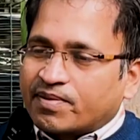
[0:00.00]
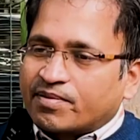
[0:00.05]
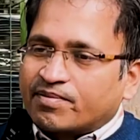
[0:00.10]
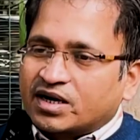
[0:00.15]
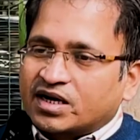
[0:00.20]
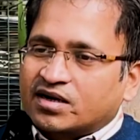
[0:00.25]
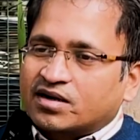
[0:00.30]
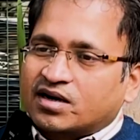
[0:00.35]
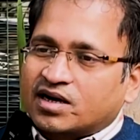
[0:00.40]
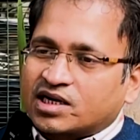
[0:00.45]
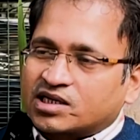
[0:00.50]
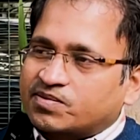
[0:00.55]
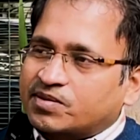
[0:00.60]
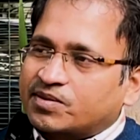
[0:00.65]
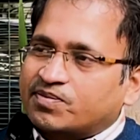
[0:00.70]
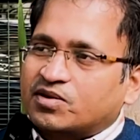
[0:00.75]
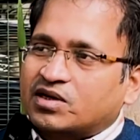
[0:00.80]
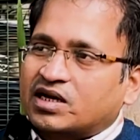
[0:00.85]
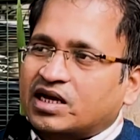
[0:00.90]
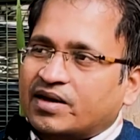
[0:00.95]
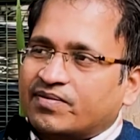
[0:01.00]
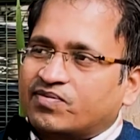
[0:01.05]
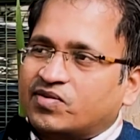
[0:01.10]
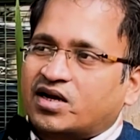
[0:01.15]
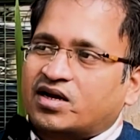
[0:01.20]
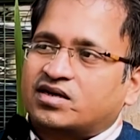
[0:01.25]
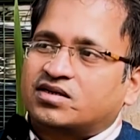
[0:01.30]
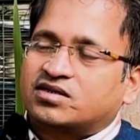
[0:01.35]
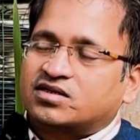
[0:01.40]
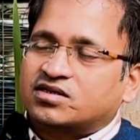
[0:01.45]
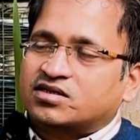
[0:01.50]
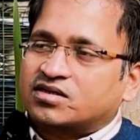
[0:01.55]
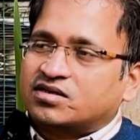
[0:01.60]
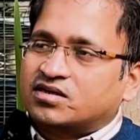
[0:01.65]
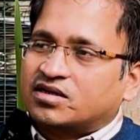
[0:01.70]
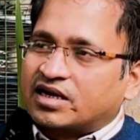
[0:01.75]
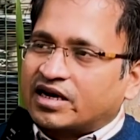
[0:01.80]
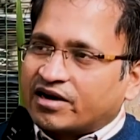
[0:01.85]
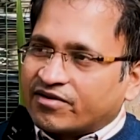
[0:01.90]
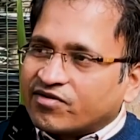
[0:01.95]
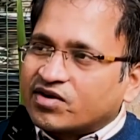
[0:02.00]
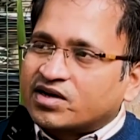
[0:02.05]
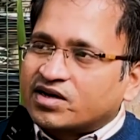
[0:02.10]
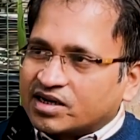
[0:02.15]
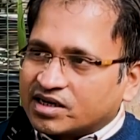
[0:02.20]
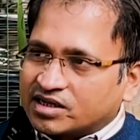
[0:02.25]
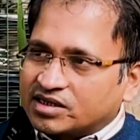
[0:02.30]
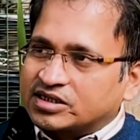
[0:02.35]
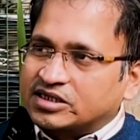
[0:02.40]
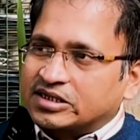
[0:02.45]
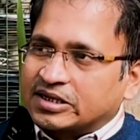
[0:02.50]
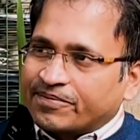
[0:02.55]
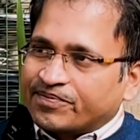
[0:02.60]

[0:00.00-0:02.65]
middle class people have that advantage